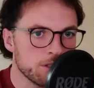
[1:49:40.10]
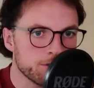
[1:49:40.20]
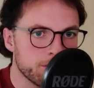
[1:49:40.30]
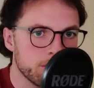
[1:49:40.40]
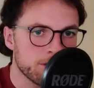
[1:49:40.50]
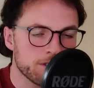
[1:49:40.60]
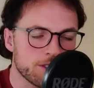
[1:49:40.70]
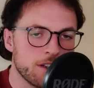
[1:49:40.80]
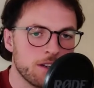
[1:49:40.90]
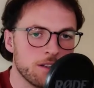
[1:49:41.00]
For the
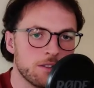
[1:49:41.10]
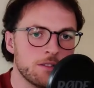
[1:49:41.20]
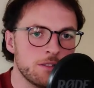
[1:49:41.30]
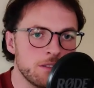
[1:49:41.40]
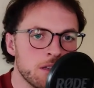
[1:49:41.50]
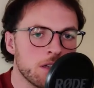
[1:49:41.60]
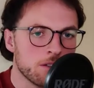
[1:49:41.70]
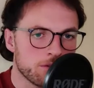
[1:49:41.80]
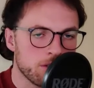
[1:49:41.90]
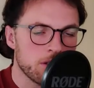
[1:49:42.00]
sun,
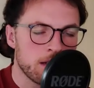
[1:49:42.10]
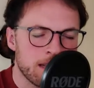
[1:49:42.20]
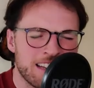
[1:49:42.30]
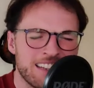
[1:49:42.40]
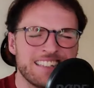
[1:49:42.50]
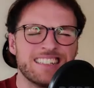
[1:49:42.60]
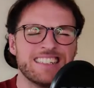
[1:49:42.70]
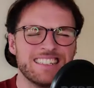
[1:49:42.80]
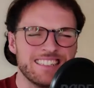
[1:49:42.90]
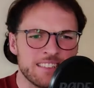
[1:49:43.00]
for the
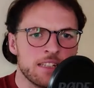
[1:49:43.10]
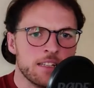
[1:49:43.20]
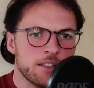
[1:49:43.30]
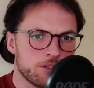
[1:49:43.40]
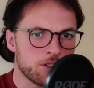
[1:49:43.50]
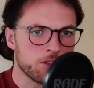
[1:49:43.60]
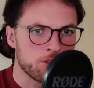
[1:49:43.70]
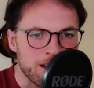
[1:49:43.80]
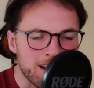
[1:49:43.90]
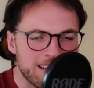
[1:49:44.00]
light, for the
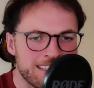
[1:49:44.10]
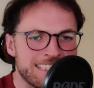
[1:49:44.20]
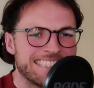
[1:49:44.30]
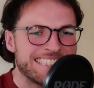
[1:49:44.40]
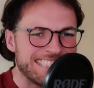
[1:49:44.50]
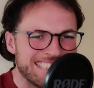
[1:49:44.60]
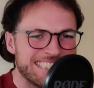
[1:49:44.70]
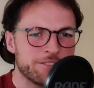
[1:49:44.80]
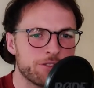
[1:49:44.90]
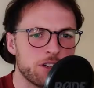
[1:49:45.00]

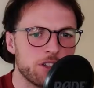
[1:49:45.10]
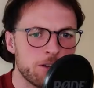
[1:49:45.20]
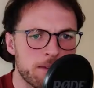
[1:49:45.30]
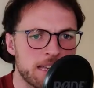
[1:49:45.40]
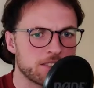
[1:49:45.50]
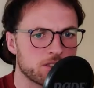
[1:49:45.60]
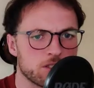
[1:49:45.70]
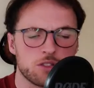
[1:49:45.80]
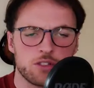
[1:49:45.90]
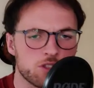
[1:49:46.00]
right, and for the
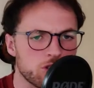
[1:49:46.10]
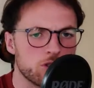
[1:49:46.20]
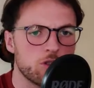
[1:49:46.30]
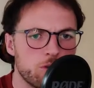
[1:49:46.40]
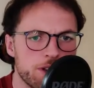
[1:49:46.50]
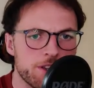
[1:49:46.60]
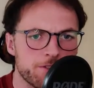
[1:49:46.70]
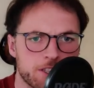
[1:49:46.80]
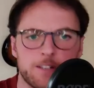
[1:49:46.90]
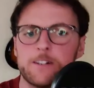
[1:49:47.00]
masters. Oh,
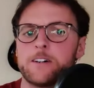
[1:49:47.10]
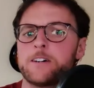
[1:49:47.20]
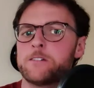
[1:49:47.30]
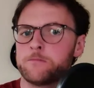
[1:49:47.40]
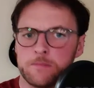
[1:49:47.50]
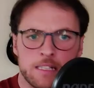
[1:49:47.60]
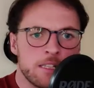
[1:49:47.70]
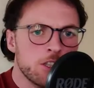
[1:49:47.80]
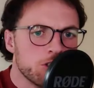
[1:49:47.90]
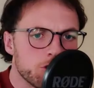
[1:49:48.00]
we've come
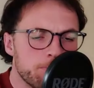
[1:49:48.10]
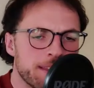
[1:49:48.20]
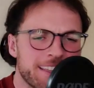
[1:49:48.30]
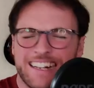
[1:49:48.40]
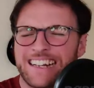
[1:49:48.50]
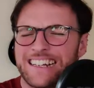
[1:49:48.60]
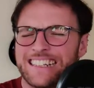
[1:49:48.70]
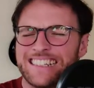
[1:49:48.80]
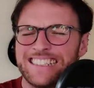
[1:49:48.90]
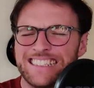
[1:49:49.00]
to be
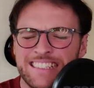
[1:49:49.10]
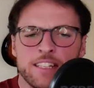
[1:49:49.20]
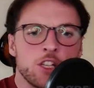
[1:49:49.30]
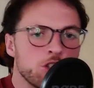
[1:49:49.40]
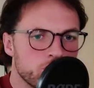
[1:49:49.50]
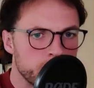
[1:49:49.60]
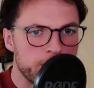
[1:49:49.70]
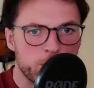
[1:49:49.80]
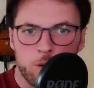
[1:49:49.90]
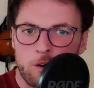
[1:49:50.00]
kind, to
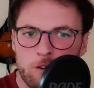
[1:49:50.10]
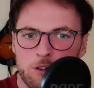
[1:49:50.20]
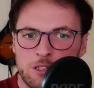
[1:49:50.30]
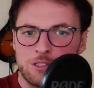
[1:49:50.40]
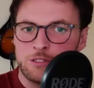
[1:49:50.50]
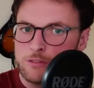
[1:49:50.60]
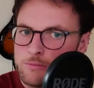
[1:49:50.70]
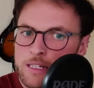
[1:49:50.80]
be warm.